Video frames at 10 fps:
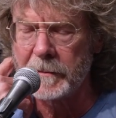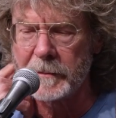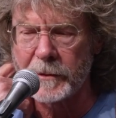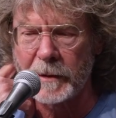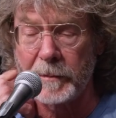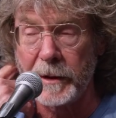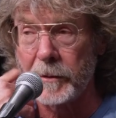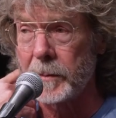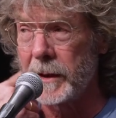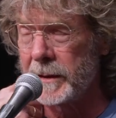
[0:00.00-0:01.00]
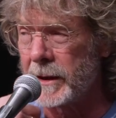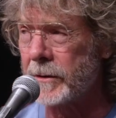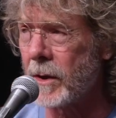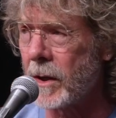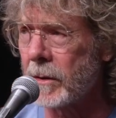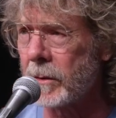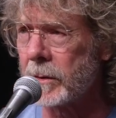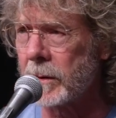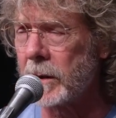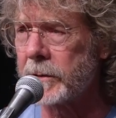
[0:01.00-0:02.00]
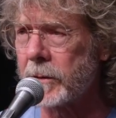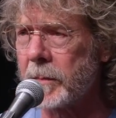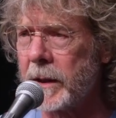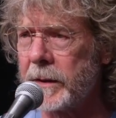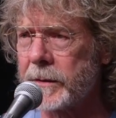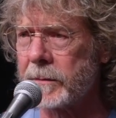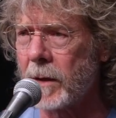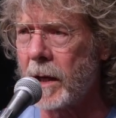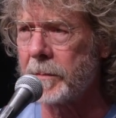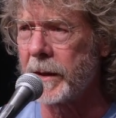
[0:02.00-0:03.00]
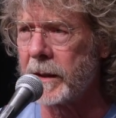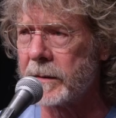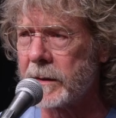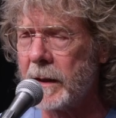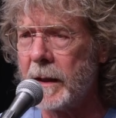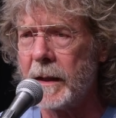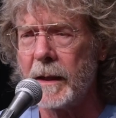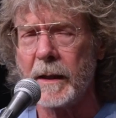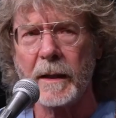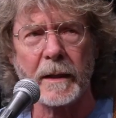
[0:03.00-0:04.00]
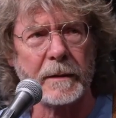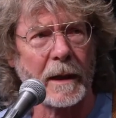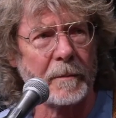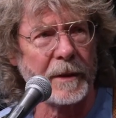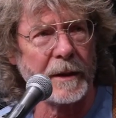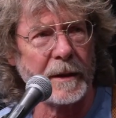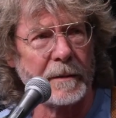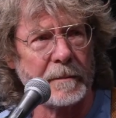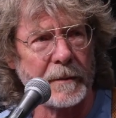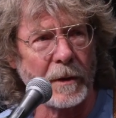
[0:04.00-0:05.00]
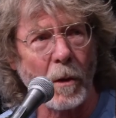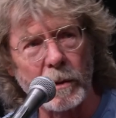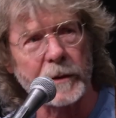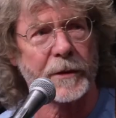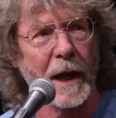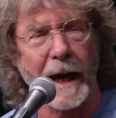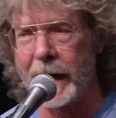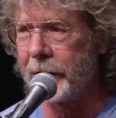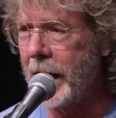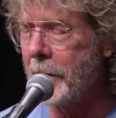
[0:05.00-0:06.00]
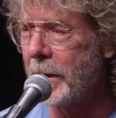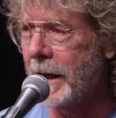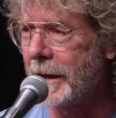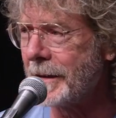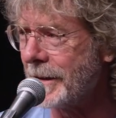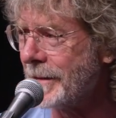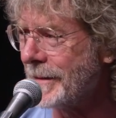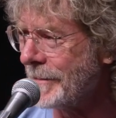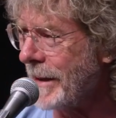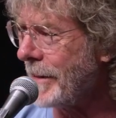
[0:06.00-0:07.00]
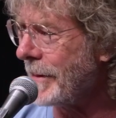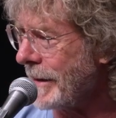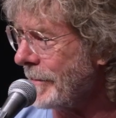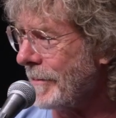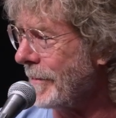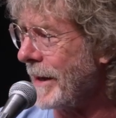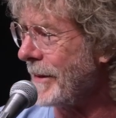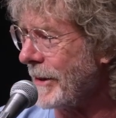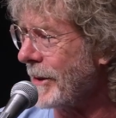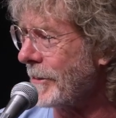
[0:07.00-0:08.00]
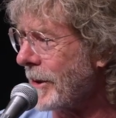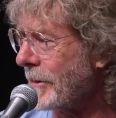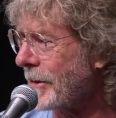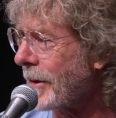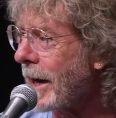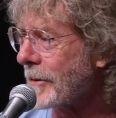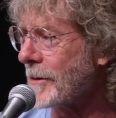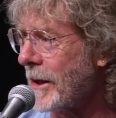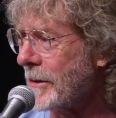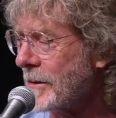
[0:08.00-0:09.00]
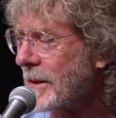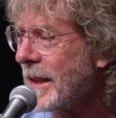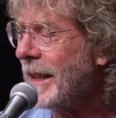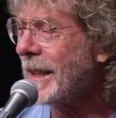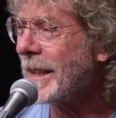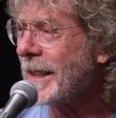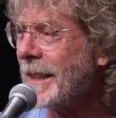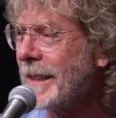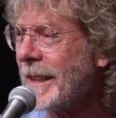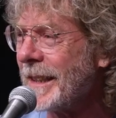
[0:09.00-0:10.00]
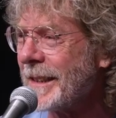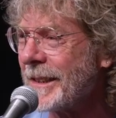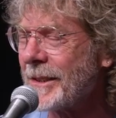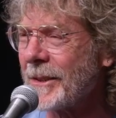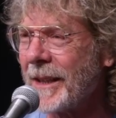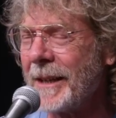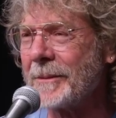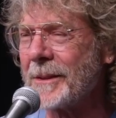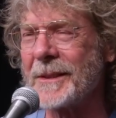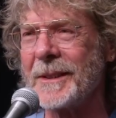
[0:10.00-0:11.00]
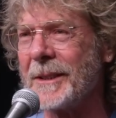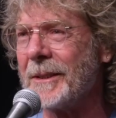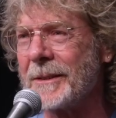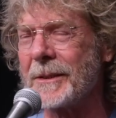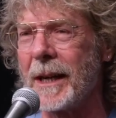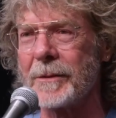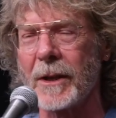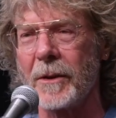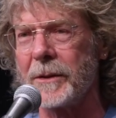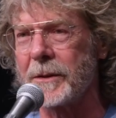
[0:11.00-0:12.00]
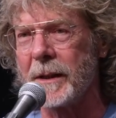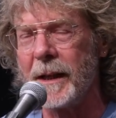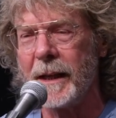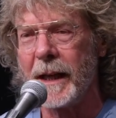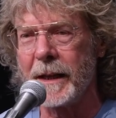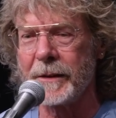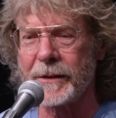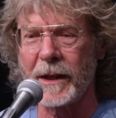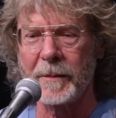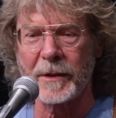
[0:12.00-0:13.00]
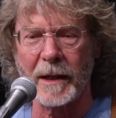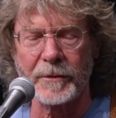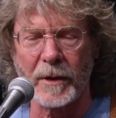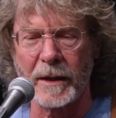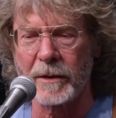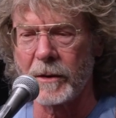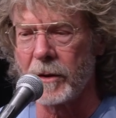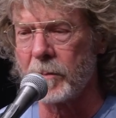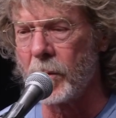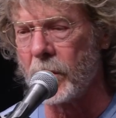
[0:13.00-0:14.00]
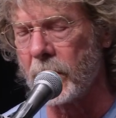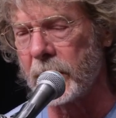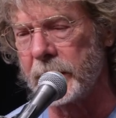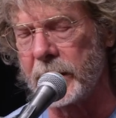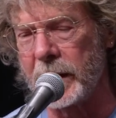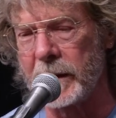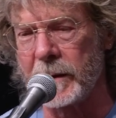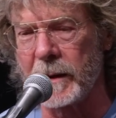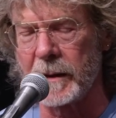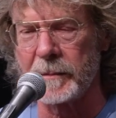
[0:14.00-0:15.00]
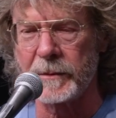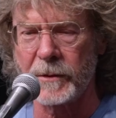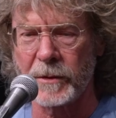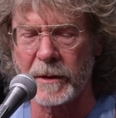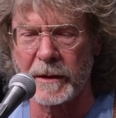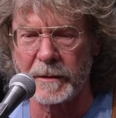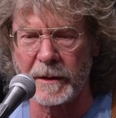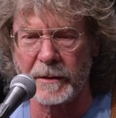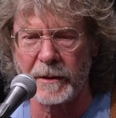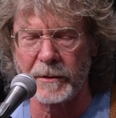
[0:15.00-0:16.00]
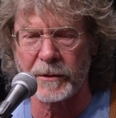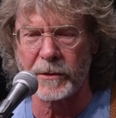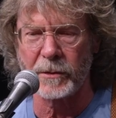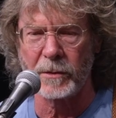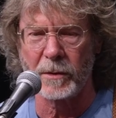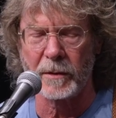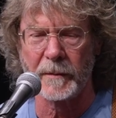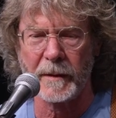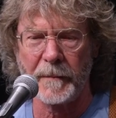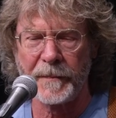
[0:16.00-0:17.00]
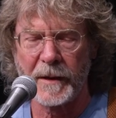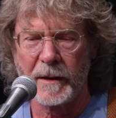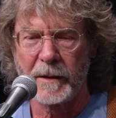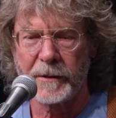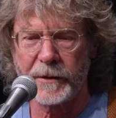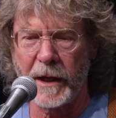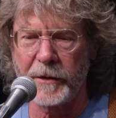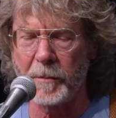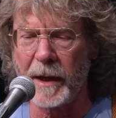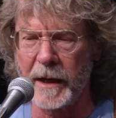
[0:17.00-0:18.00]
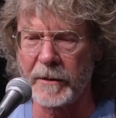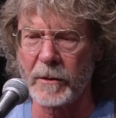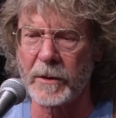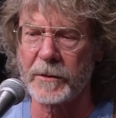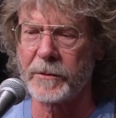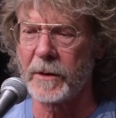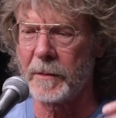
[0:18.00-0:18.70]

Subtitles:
so I either played guitar or electric bass in rock bands. And I'd be the oldest guy in that band, and maybe the only one with a driver's license. And so that was, so I was always, and at the same time trying to learn more. And in the school stage band orchestra, I